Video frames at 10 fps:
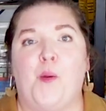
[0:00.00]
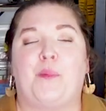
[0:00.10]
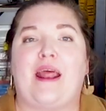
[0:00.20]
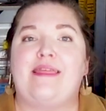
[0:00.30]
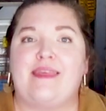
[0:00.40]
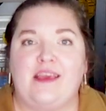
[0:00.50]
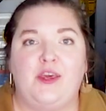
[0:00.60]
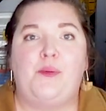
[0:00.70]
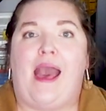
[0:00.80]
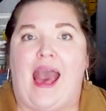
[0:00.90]
but I think
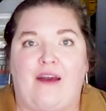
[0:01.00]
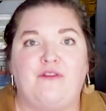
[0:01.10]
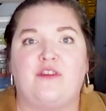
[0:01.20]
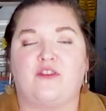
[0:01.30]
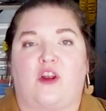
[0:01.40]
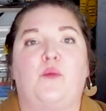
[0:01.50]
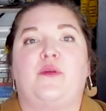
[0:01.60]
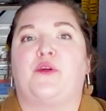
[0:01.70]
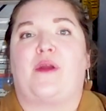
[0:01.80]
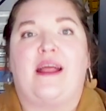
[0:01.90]
you have to start
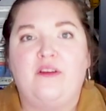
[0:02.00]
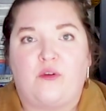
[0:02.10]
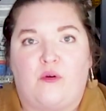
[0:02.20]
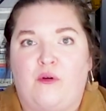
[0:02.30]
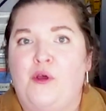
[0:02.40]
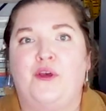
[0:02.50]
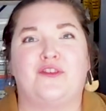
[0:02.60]
with your end goal